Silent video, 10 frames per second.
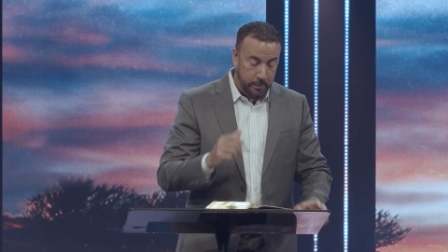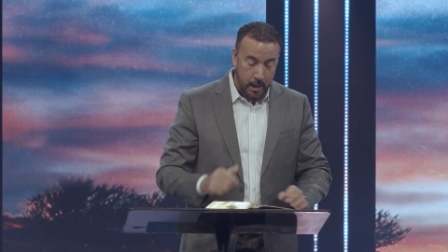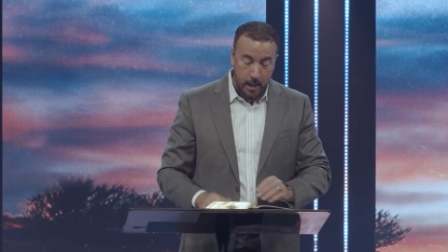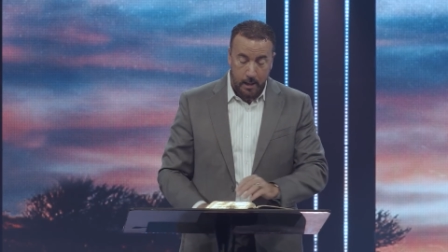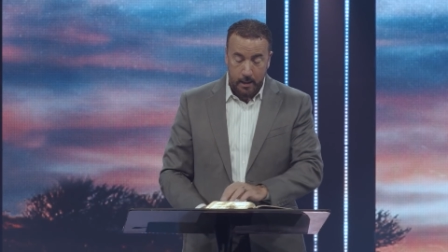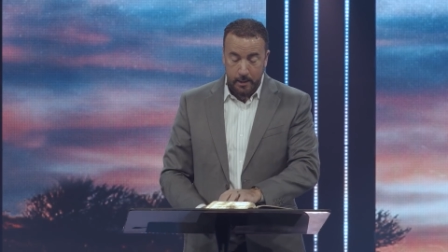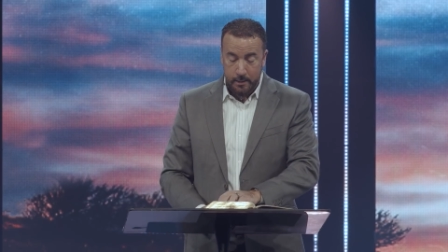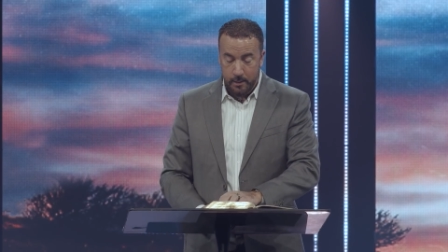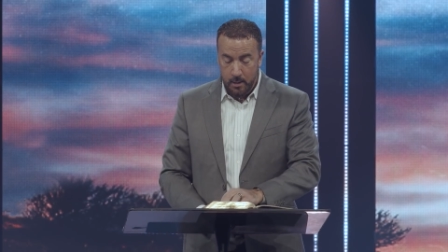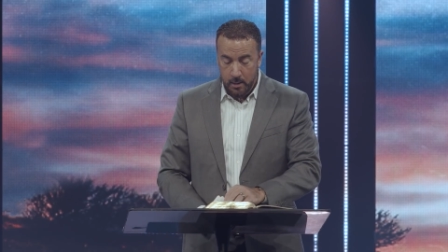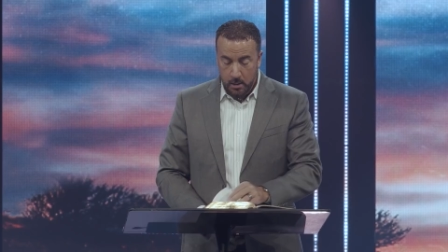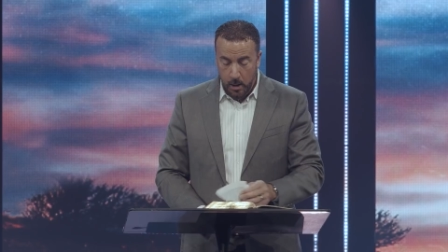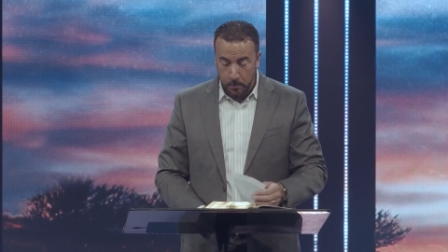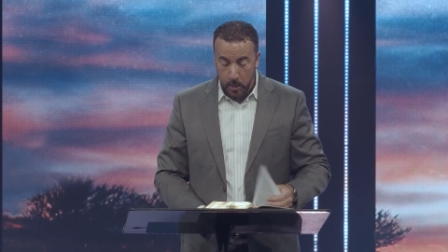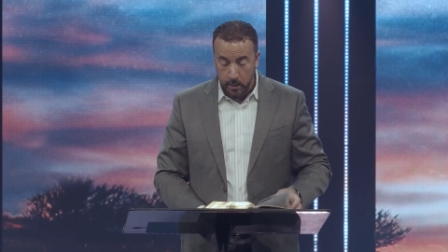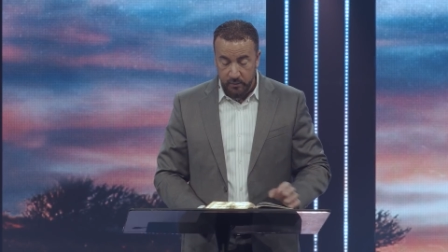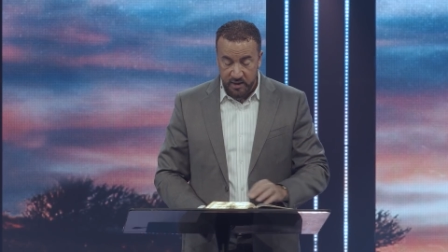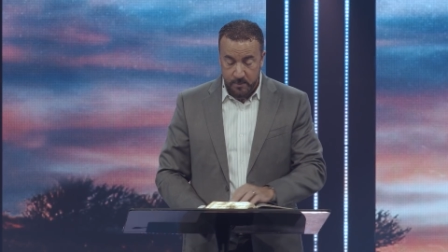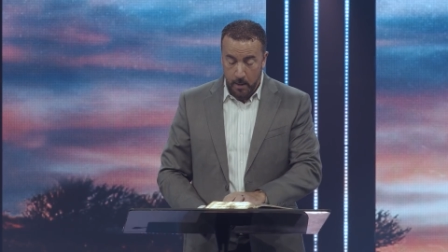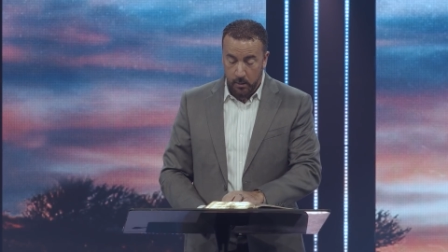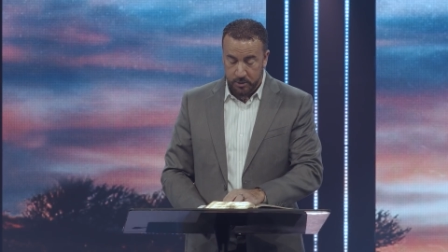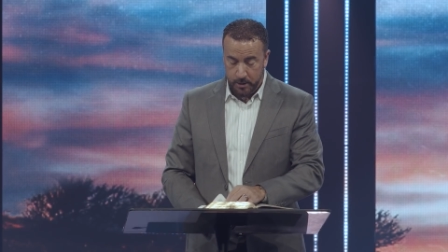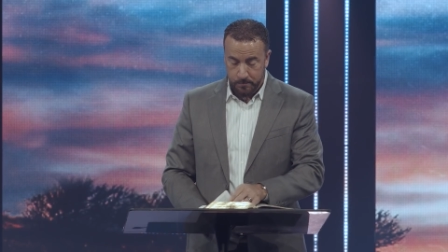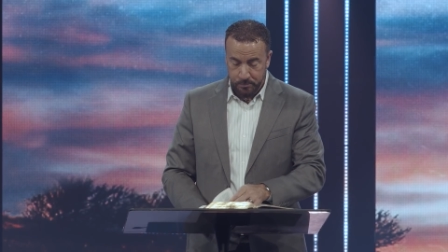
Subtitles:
God upon this mountain.